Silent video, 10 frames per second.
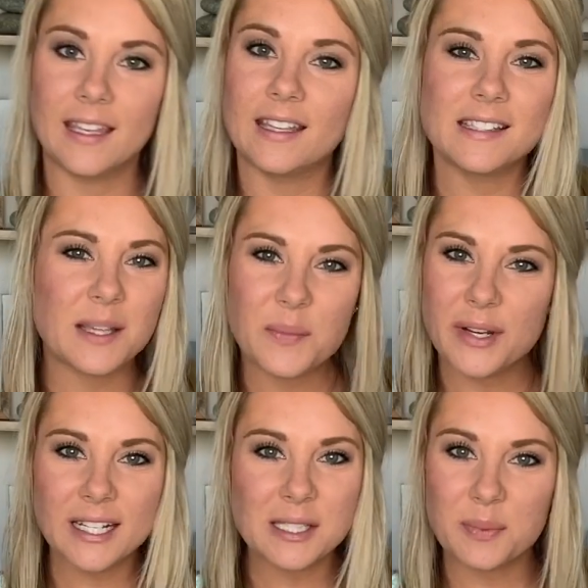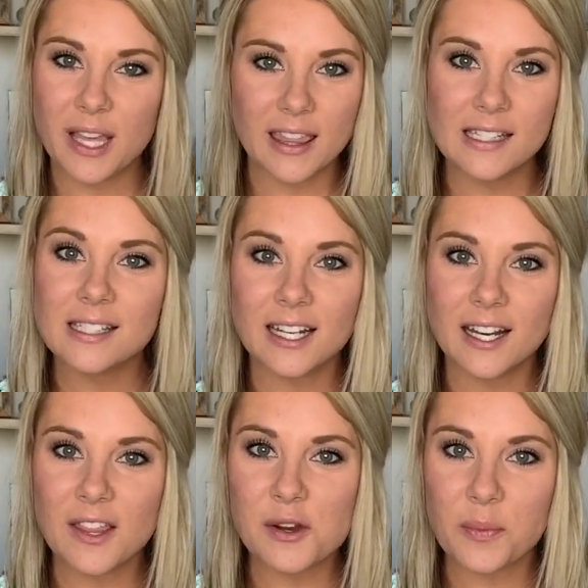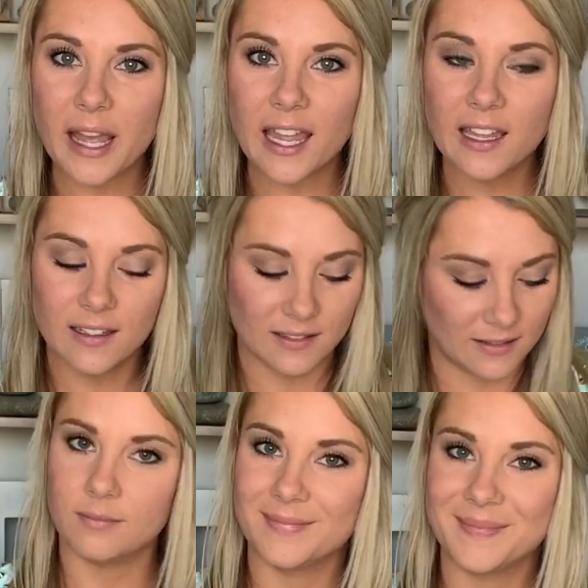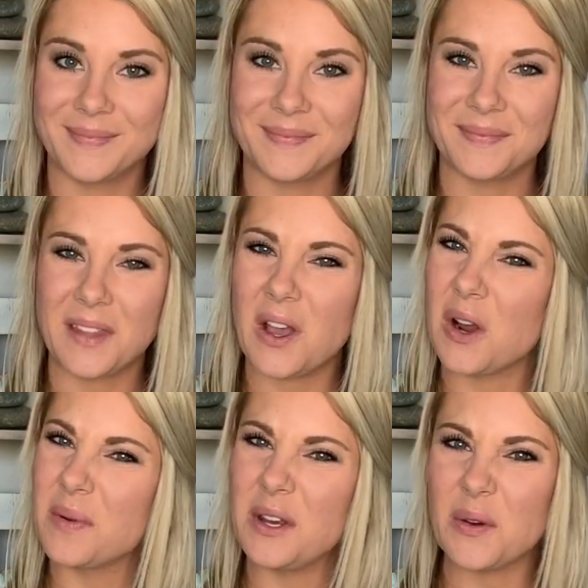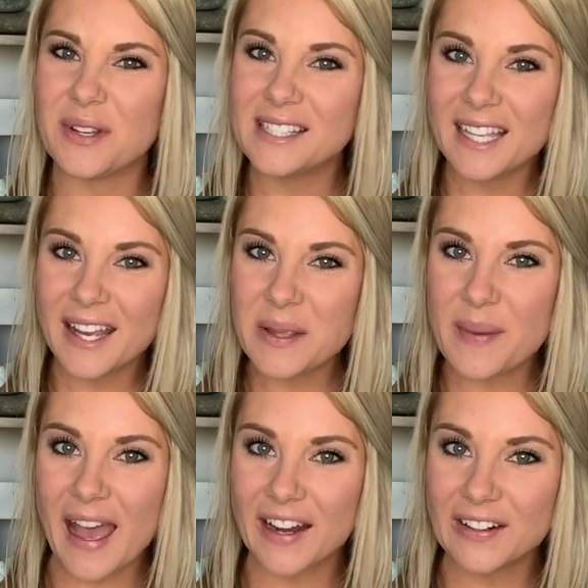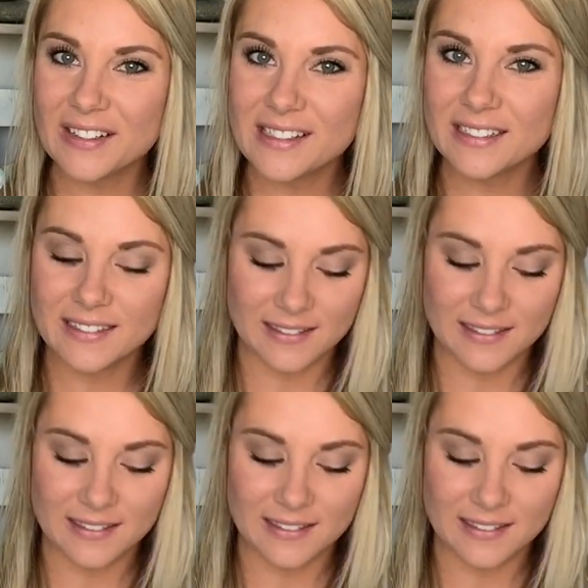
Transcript: Can someone explain this in another way? Are we noticing any patterns?